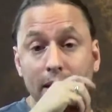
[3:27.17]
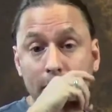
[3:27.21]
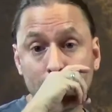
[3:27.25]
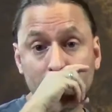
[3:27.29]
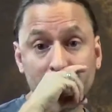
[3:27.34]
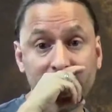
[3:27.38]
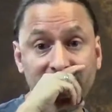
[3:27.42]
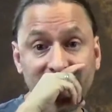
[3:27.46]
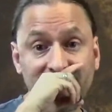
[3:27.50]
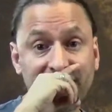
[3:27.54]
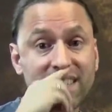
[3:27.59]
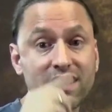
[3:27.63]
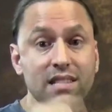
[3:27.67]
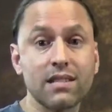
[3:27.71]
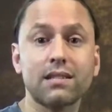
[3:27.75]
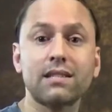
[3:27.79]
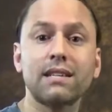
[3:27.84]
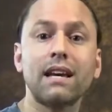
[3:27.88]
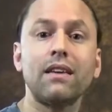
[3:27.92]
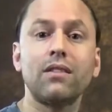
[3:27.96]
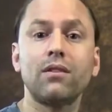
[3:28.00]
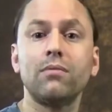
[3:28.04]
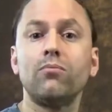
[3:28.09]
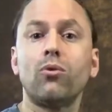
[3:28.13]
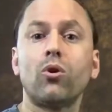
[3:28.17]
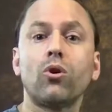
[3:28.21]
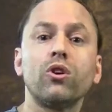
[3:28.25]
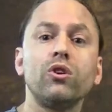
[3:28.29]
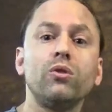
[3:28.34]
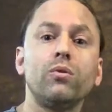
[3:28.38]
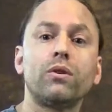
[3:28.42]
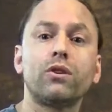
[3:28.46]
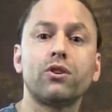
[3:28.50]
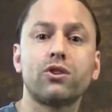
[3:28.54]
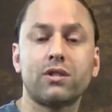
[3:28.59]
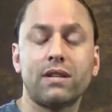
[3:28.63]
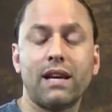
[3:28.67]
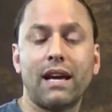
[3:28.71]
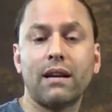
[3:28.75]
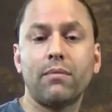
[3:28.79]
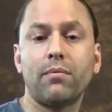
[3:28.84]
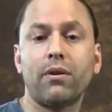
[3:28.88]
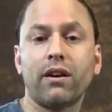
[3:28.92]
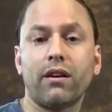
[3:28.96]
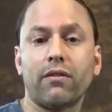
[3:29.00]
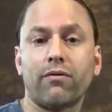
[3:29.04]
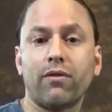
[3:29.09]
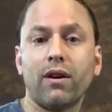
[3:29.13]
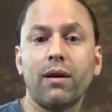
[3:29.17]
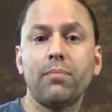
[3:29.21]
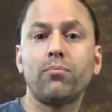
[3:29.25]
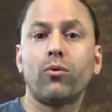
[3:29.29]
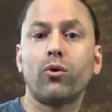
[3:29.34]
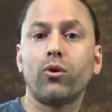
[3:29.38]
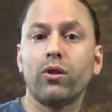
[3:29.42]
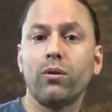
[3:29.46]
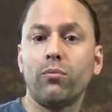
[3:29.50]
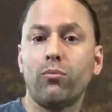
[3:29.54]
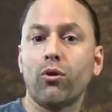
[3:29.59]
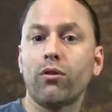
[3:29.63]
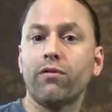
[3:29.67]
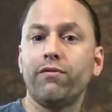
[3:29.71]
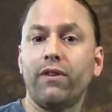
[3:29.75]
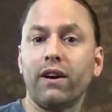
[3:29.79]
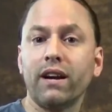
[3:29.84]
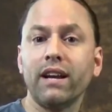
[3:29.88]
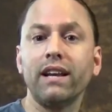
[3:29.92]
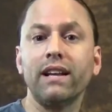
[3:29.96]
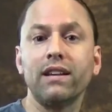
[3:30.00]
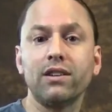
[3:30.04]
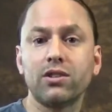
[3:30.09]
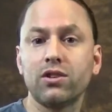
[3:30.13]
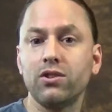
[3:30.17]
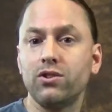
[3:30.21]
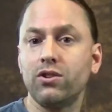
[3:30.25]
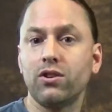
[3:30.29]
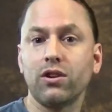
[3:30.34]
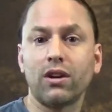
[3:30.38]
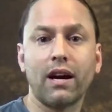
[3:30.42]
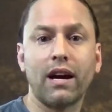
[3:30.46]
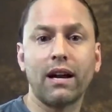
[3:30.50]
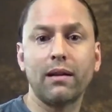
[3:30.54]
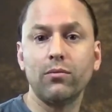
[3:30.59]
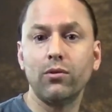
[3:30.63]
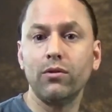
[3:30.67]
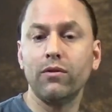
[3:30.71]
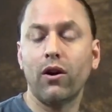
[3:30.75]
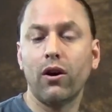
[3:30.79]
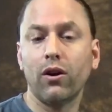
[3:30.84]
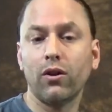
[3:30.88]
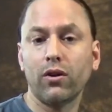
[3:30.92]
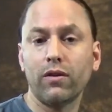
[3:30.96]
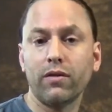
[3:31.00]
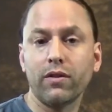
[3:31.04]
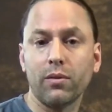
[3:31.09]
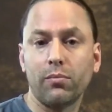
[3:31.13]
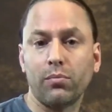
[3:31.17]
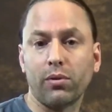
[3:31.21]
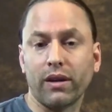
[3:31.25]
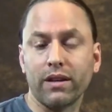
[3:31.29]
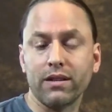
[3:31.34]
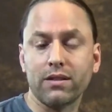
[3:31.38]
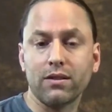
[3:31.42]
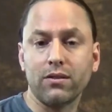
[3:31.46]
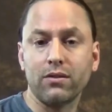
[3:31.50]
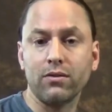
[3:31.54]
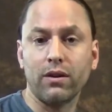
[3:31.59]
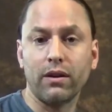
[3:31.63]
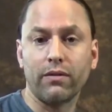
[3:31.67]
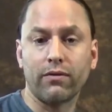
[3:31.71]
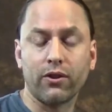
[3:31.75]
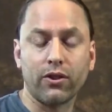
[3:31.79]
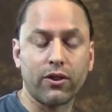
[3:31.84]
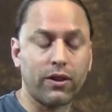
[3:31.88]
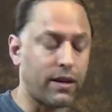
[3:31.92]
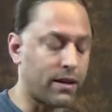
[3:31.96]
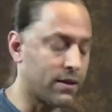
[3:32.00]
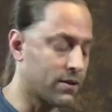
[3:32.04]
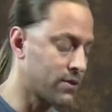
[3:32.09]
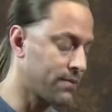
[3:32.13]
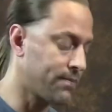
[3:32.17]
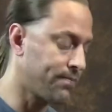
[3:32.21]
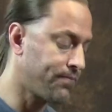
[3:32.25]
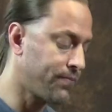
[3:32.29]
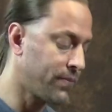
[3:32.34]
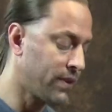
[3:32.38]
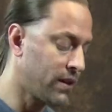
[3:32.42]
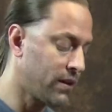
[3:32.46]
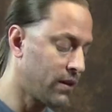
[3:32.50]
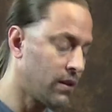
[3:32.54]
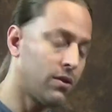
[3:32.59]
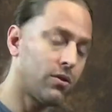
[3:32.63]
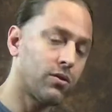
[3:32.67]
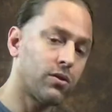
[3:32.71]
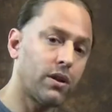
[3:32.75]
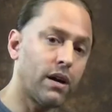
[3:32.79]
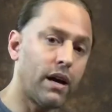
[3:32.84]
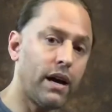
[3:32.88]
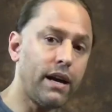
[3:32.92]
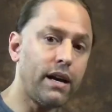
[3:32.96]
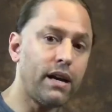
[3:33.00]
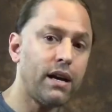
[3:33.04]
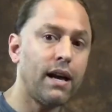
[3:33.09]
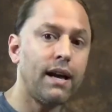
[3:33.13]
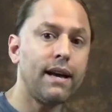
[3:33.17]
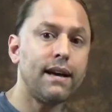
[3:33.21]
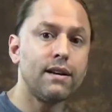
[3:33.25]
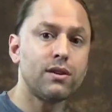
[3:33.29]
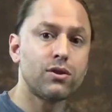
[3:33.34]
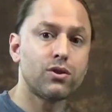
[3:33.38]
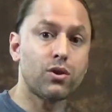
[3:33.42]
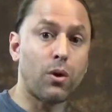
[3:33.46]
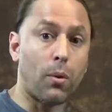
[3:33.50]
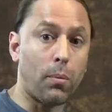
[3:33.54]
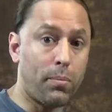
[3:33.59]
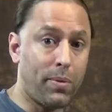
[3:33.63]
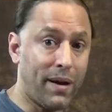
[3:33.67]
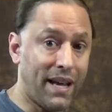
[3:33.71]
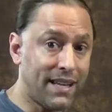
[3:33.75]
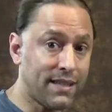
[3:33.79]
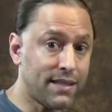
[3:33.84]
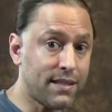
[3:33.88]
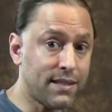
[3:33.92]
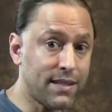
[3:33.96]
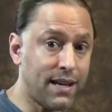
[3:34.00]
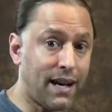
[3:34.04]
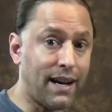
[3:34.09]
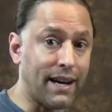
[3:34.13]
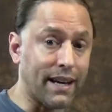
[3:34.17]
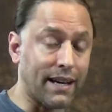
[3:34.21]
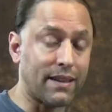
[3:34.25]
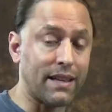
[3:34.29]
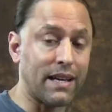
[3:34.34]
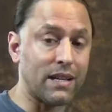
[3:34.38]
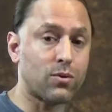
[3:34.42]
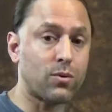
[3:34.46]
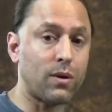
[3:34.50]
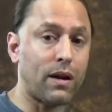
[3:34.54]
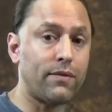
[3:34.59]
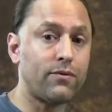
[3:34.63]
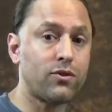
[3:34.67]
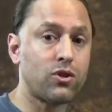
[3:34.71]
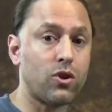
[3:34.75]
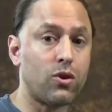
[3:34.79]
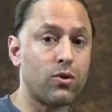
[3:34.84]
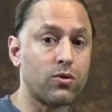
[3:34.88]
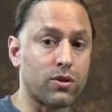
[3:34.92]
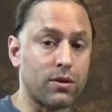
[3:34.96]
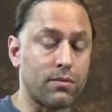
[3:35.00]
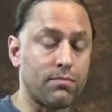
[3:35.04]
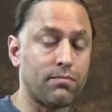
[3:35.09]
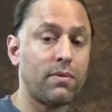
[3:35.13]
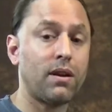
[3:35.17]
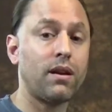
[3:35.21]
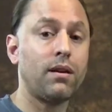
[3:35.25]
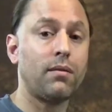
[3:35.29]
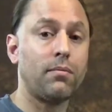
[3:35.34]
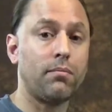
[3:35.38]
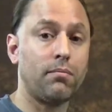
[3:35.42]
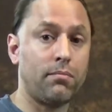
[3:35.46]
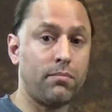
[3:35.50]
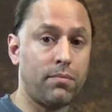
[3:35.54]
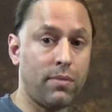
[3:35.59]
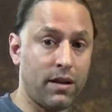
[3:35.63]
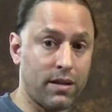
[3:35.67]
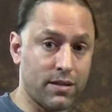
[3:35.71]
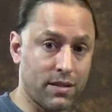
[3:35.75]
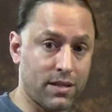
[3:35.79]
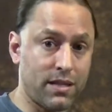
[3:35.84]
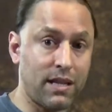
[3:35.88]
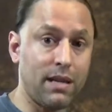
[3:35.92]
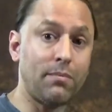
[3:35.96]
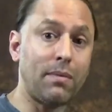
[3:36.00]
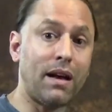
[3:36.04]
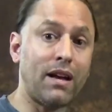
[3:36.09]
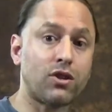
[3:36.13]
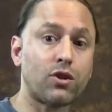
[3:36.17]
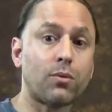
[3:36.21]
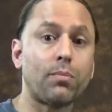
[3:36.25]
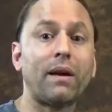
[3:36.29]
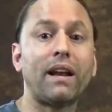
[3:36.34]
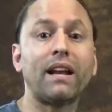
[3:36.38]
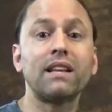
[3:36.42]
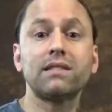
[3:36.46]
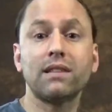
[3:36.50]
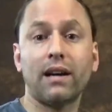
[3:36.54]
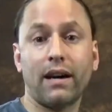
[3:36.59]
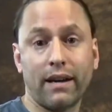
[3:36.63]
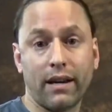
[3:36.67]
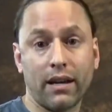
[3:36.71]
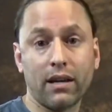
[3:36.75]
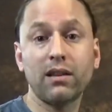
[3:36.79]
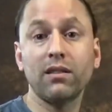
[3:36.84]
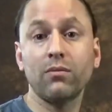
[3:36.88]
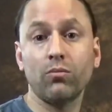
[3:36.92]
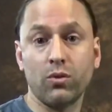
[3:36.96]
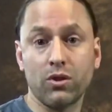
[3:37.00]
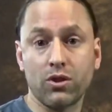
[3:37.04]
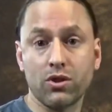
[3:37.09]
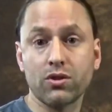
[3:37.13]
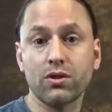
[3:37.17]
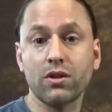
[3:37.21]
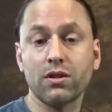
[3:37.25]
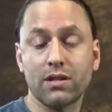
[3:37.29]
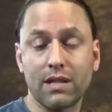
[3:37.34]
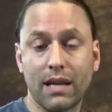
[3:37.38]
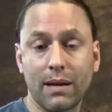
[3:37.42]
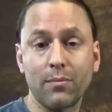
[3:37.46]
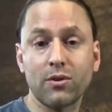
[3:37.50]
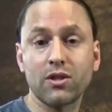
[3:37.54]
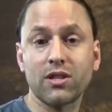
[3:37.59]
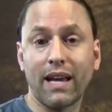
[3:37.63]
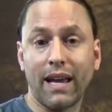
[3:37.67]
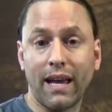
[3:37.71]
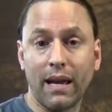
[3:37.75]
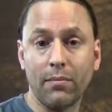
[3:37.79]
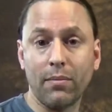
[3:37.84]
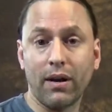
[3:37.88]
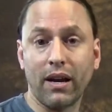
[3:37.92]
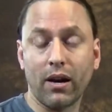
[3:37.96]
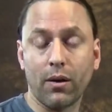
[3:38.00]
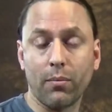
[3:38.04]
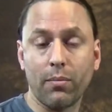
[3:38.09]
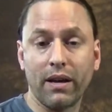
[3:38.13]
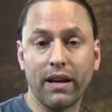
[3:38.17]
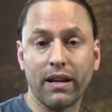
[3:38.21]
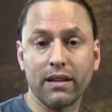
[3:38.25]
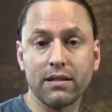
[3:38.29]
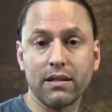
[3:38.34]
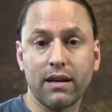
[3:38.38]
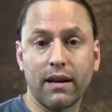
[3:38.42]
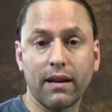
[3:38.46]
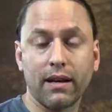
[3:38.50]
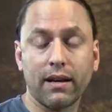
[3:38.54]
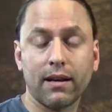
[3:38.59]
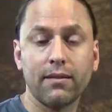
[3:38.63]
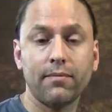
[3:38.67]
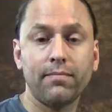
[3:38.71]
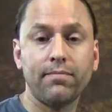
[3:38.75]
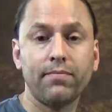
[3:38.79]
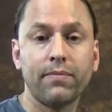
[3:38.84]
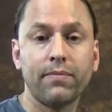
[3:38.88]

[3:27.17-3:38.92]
But needless to say, the more you understand about your fretboard, the more fun it is because you can kind of move all over the place and do different things. Okay? So pentatonic, that's what I've chosen. A C major pentatonic, which is the same as A minor pentatonic.